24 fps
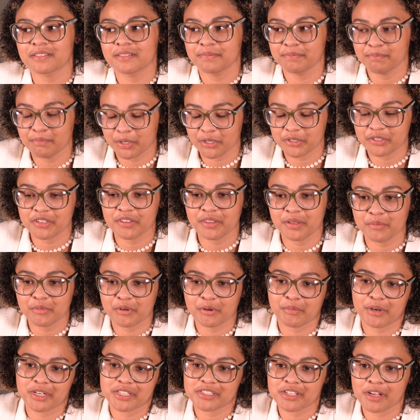most of them
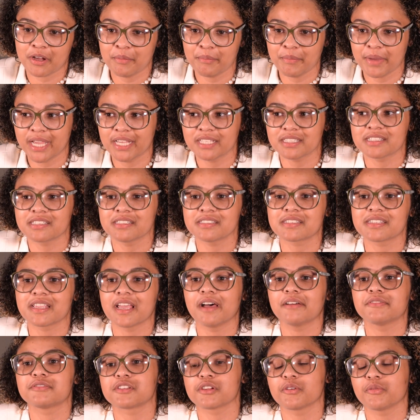were my cellmates and
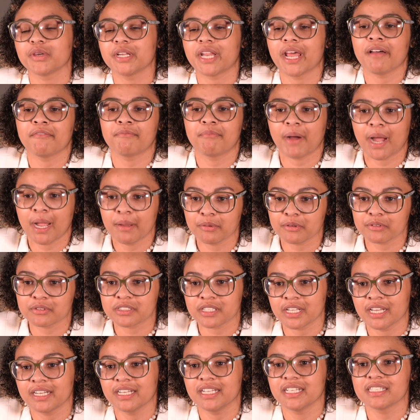stuff. So we'd have Bible
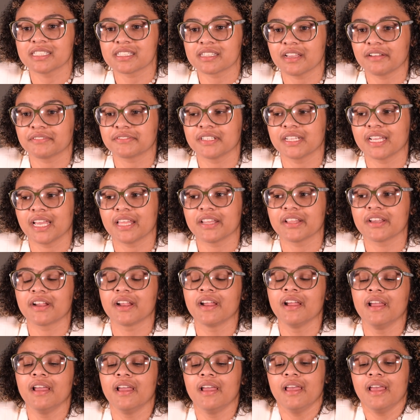study and stuff
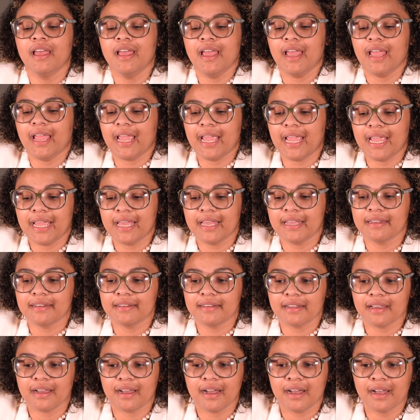together.
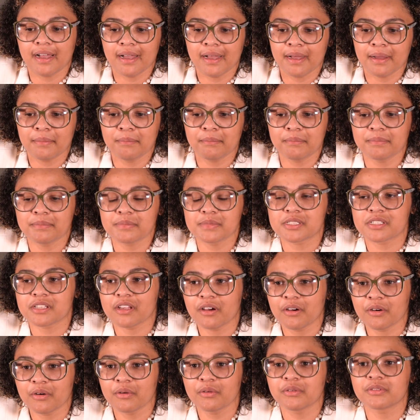And
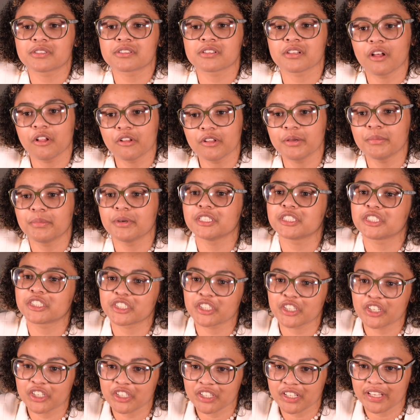so slowly but
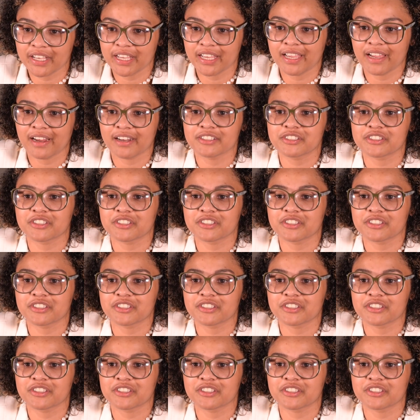surely, I